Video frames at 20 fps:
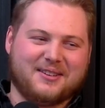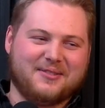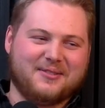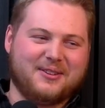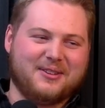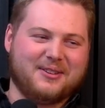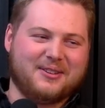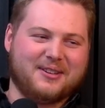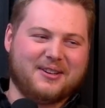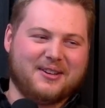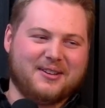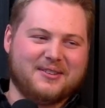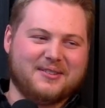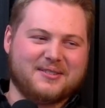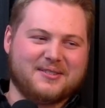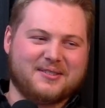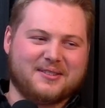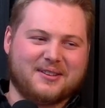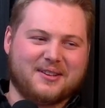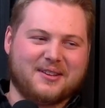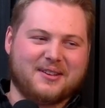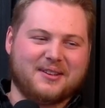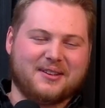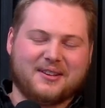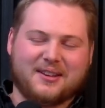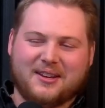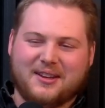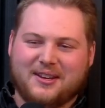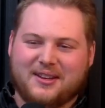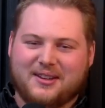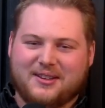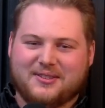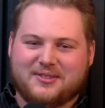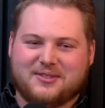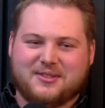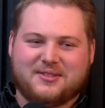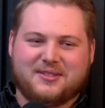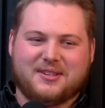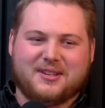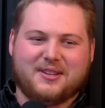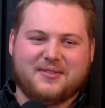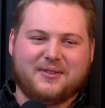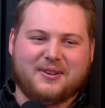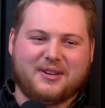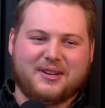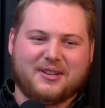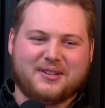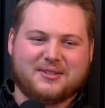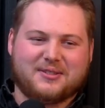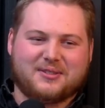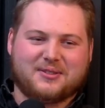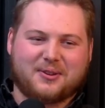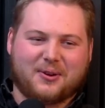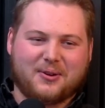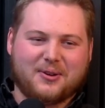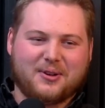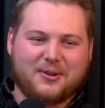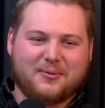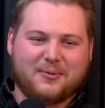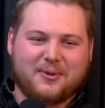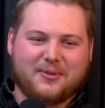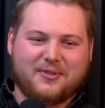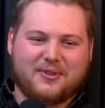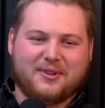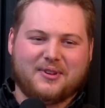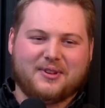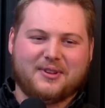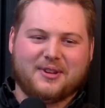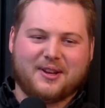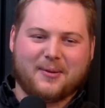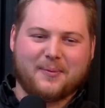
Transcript: It really does. Like, just to even get started with it.